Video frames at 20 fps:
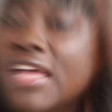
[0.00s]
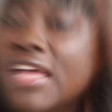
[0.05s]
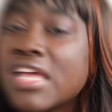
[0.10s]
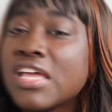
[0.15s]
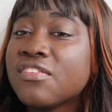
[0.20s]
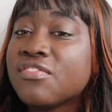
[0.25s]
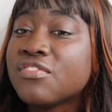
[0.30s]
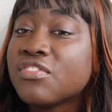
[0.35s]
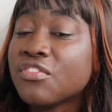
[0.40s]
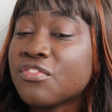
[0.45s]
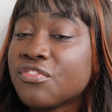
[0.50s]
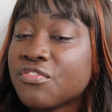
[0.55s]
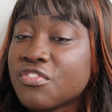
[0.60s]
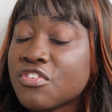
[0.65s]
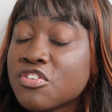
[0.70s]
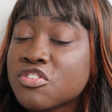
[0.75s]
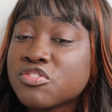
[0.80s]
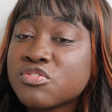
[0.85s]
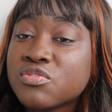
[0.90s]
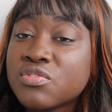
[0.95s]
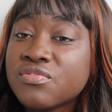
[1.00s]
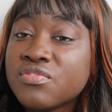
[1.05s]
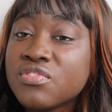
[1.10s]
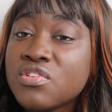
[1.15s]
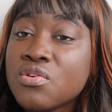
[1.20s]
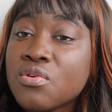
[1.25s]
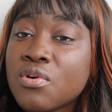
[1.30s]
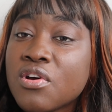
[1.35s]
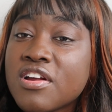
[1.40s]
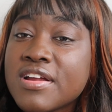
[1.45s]
If the first
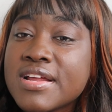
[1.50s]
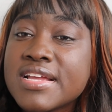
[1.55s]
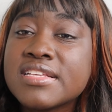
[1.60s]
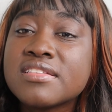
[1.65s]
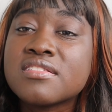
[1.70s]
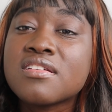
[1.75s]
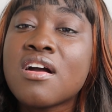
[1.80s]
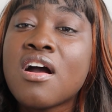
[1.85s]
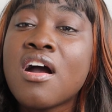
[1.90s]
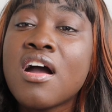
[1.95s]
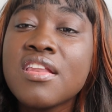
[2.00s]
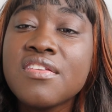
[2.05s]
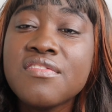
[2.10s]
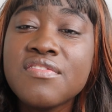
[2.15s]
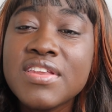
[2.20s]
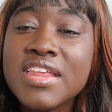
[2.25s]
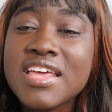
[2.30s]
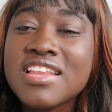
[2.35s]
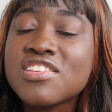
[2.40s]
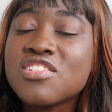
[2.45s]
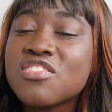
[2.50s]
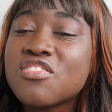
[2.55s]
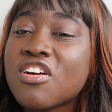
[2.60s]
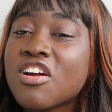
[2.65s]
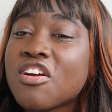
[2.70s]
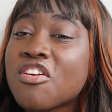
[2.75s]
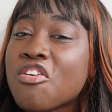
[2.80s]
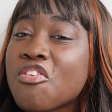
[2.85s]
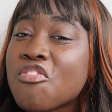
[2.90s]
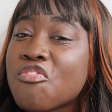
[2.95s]
reviewer is confident you're
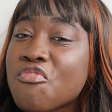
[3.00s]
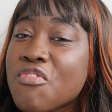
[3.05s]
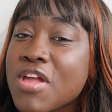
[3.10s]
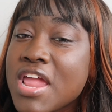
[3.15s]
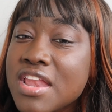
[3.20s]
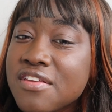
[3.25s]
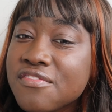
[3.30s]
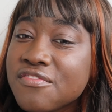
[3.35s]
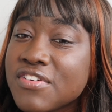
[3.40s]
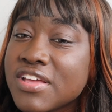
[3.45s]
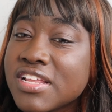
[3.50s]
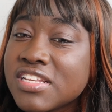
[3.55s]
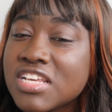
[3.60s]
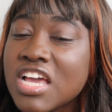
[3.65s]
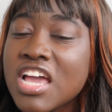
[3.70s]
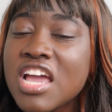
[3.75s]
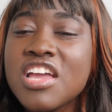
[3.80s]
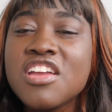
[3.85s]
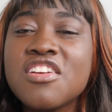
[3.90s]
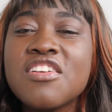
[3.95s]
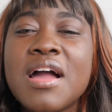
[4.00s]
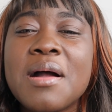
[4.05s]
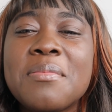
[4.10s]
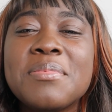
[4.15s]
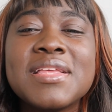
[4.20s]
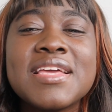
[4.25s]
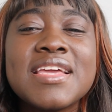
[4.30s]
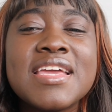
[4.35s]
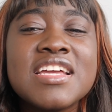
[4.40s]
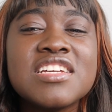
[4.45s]
a great fit, your
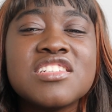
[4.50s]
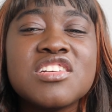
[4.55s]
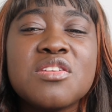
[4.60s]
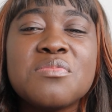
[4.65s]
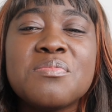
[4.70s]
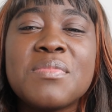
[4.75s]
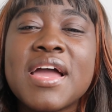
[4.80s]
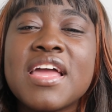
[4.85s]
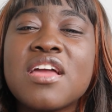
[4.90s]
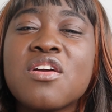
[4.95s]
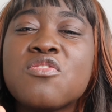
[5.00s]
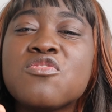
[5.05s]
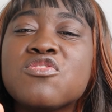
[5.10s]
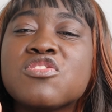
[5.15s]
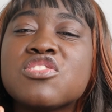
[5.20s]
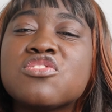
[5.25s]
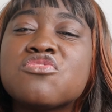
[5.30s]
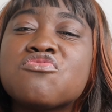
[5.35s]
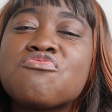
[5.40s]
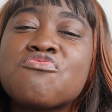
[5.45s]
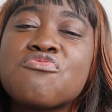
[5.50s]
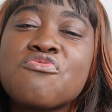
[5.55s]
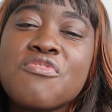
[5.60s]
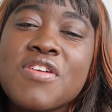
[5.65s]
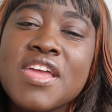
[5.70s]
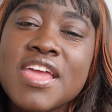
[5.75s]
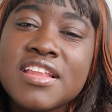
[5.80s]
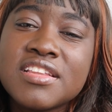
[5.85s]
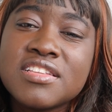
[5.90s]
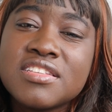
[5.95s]
application might go
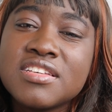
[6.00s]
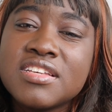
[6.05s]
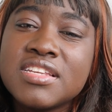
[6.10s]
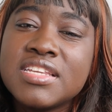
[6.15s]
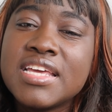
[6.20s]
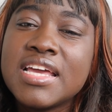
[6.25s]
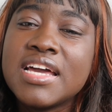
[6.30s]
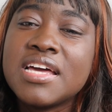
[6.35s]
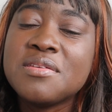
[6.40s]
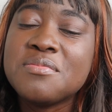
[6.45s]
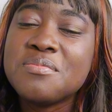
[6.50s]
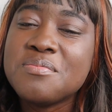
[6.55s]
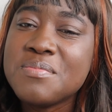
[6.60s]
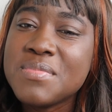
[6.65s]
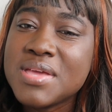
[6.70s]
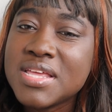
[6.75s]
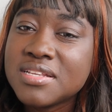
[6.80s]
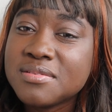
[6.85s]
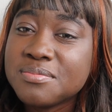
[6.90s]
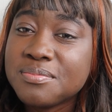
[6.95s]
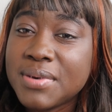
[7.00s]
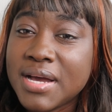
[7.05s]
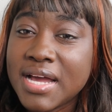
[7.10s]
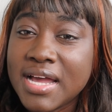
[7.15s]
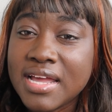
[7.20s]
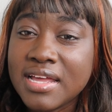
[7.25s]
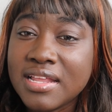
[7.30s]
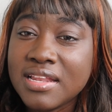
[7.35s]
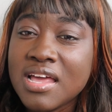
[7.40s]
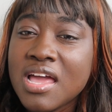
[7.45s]
straight to the admit
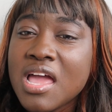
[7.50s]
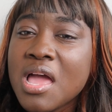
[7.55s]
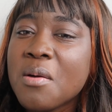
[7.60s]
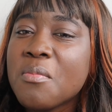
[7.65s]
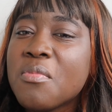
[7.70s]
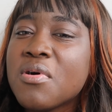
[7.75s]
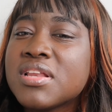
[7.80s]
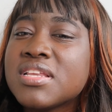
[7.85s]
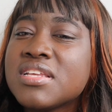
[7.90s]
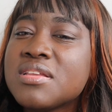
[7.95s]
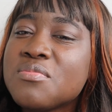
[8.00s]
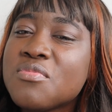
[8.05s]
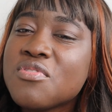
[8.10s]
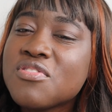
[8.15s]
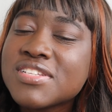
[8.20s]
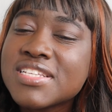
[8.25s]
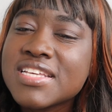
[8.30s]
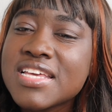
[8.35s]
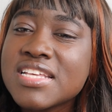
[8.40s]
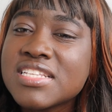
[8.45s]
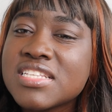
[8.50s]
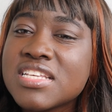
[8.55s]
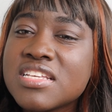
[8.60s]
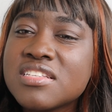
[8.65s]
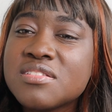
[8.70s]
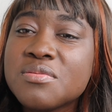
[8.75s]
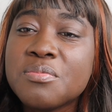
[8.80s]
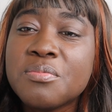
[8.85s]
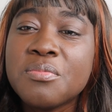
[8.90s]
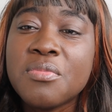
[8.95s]
pile. But in most
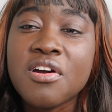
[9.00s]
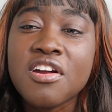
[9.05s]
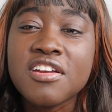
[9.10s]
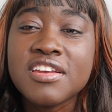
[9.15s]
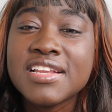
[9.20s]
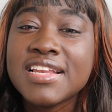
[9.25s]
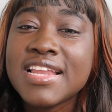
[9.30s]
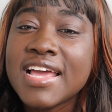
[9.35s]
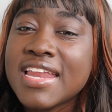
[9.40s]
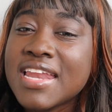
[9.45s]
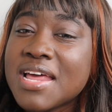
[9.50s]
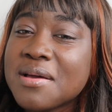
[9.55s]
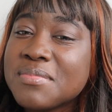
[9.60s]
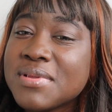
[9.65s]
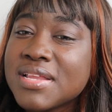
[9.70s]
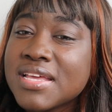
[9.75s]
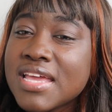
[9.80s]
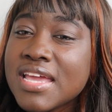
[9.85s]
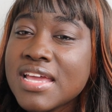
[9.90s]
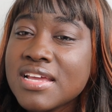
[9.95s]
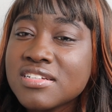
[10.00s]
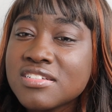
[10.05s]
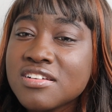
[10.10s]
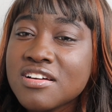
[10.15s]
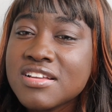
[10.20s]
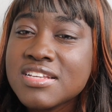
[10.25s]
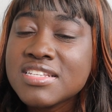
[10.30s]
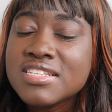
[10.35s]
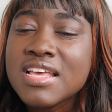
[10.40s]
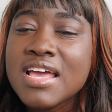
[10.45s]
cases, borderline
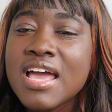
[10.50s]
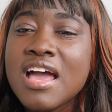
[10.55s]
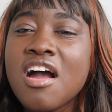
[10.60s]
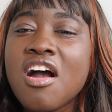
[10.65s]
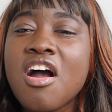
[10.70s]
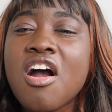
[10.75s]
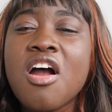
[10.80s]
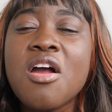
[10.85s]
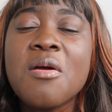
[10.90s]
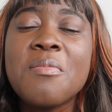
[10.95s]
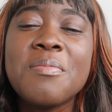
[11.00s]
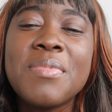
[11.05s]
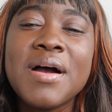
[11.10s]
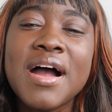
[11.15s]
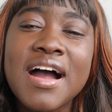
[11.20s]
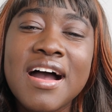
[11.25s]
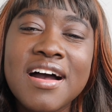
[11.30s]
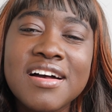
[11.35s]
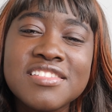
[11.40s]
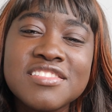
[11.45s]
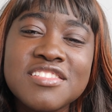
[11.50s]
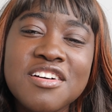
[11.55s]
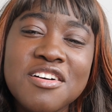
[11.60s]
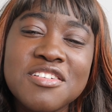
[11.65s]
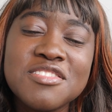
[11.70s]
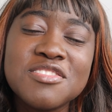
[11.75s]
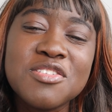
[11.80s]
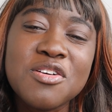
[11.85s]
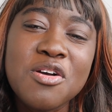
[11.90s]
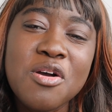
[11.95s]
applications are passed
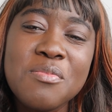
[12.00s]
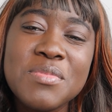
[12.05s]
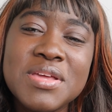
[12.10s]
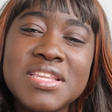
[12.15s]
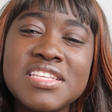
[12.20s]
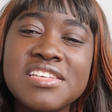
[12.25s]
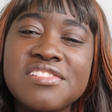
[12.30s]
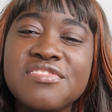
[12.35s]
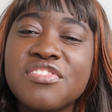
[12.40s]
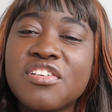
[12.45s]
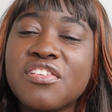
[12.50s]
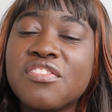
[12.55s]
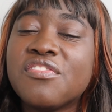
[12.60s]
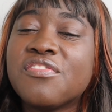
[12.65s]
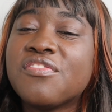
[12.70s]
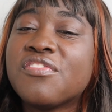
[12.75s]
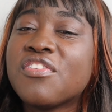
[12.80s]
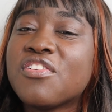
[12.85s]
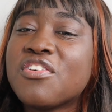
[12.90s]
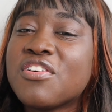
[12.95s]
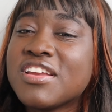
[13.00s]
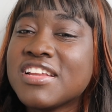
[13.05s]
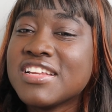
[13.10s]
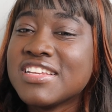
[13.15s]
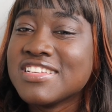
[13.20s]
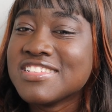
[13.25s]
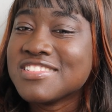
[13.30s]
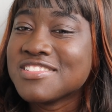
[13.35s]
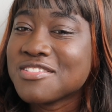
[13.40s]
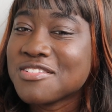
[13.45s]
on to committee for further
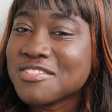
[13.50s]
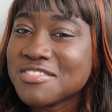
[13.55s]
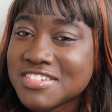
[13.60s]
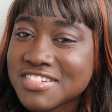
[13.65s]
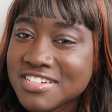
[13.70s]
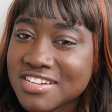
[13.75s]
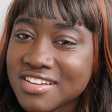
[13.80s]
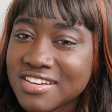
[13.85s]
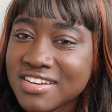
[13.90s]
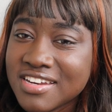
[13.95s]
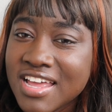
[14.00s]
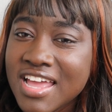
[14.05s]
discussion.